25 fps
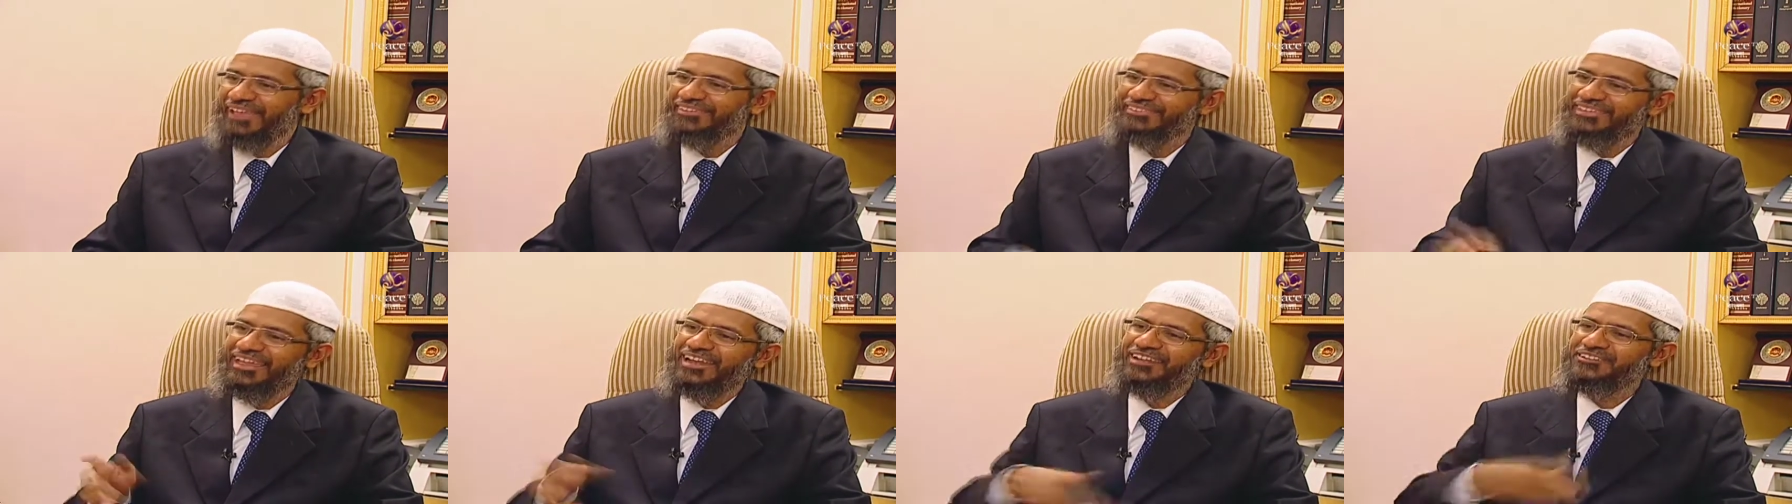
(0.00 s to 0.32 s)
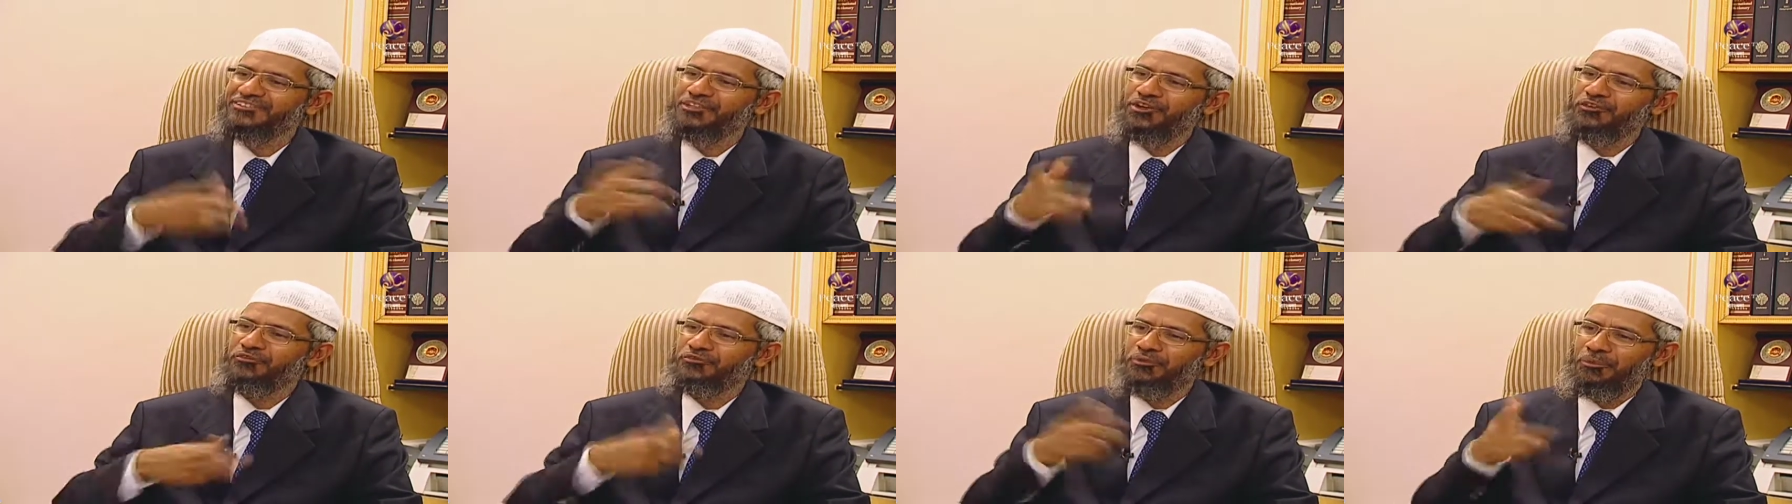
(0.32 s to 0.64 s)
And
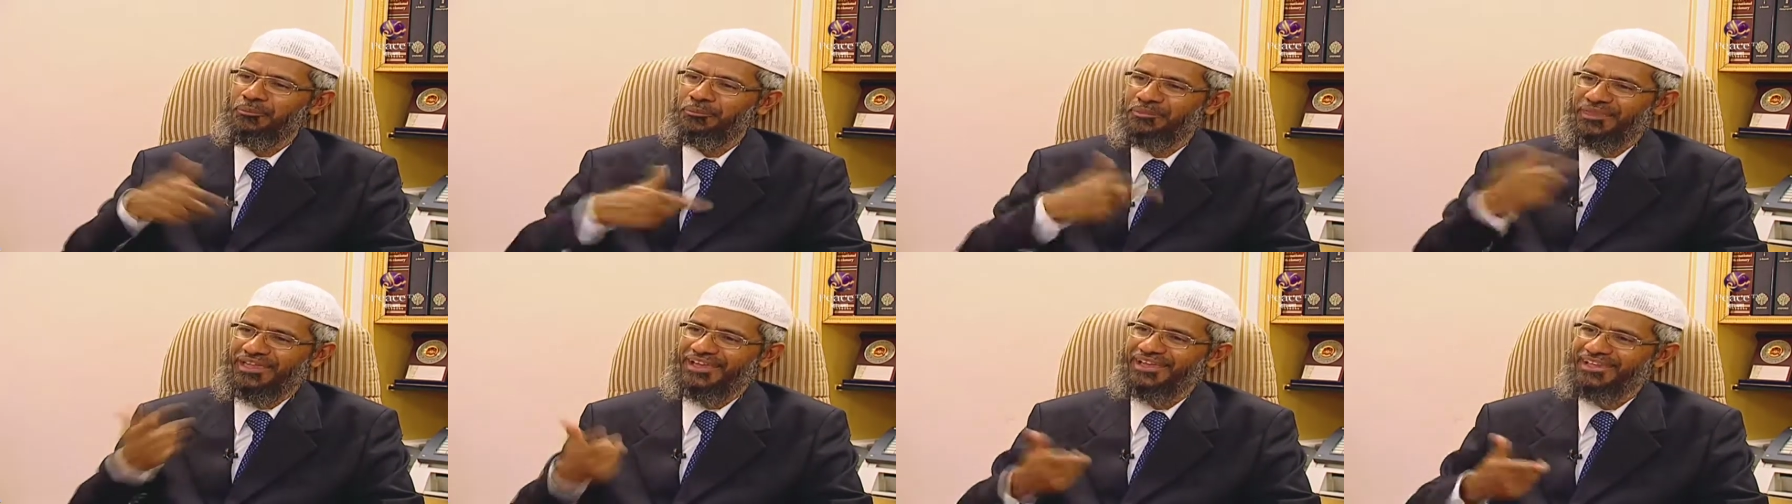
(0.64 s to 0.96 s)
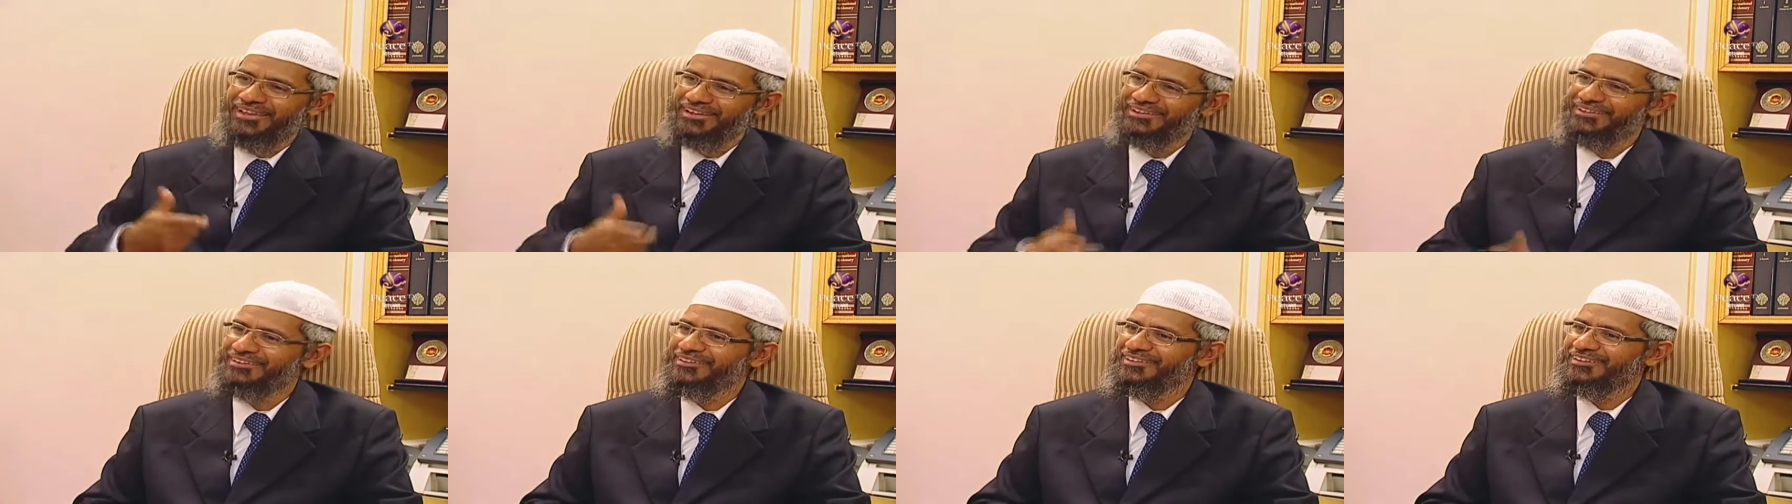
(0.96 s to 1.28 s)
that's how, from
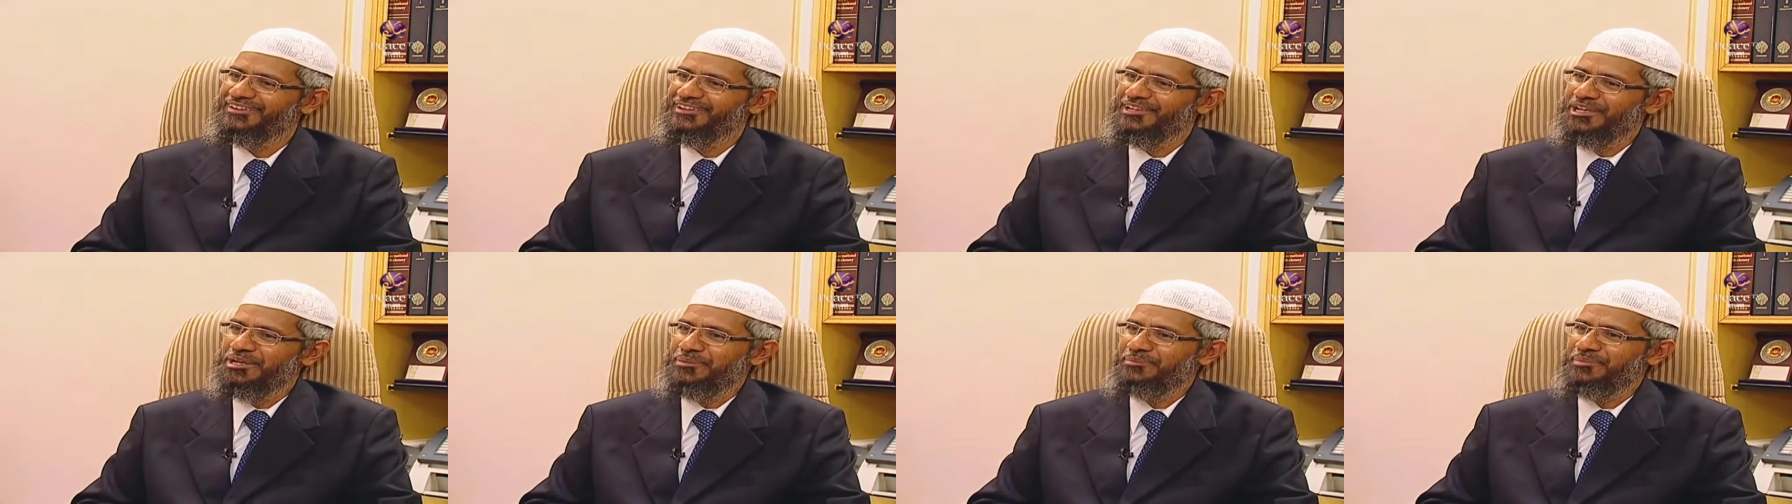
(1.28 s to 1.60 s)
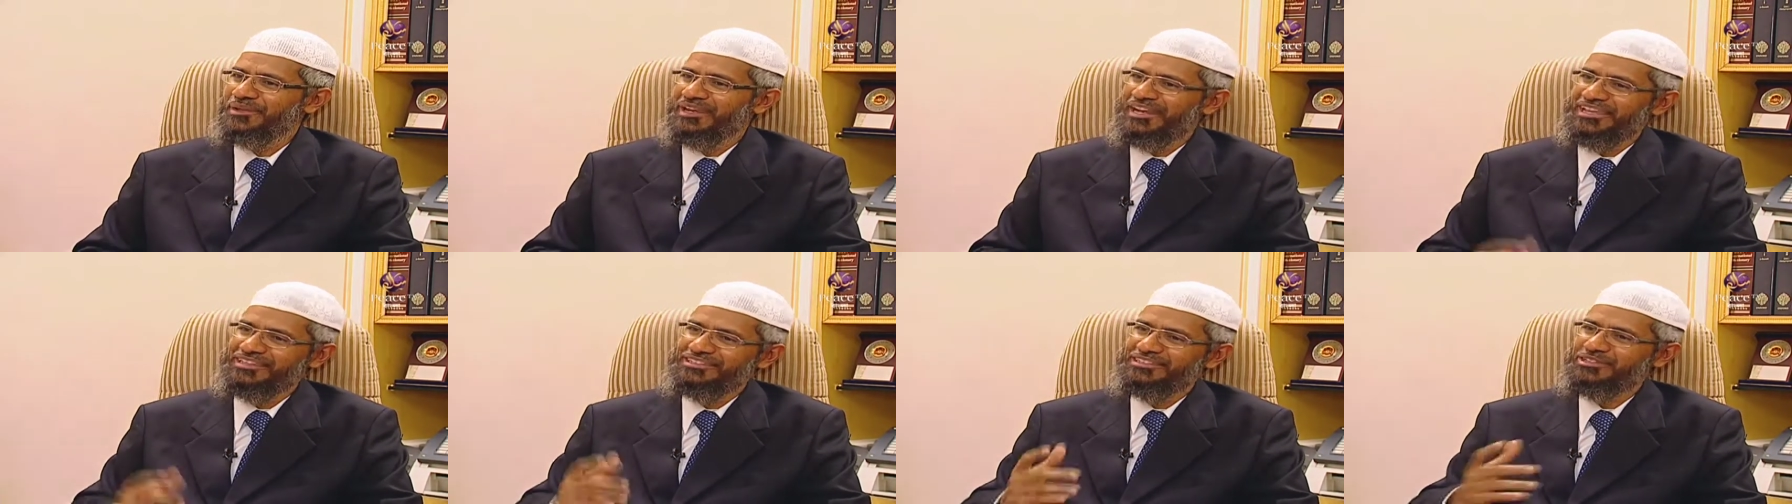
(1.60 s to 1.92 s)
there,
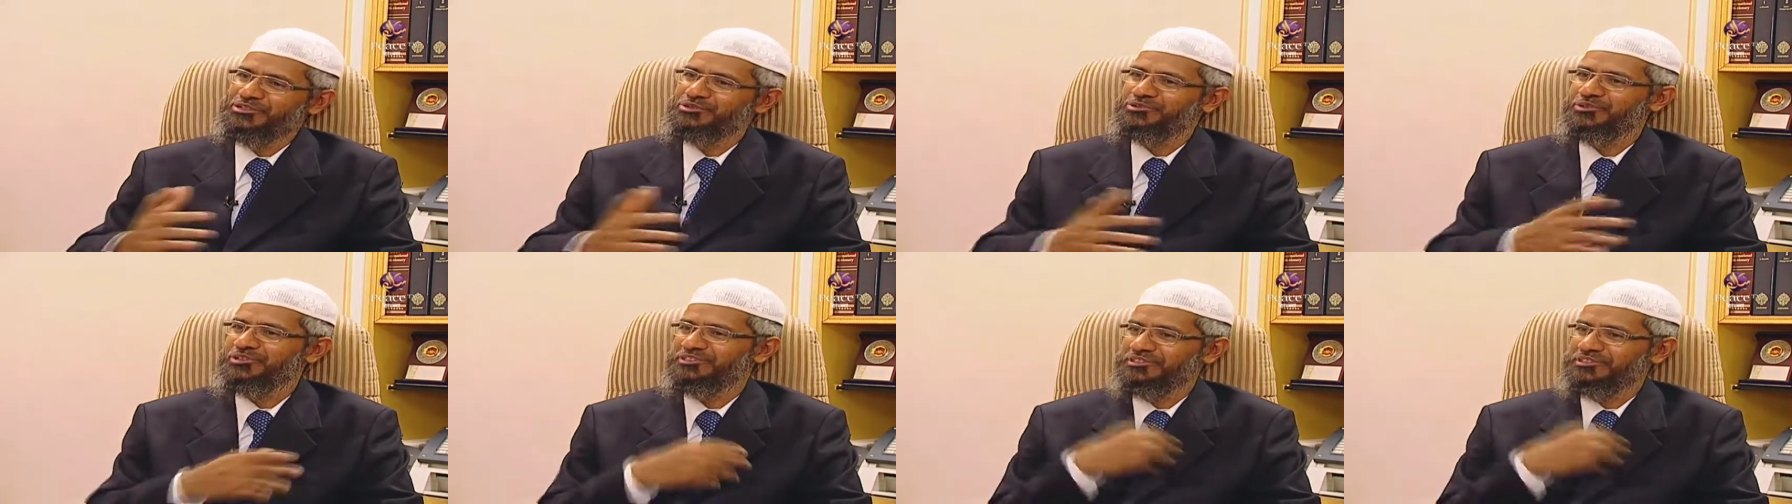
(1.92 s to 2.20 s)
my lecture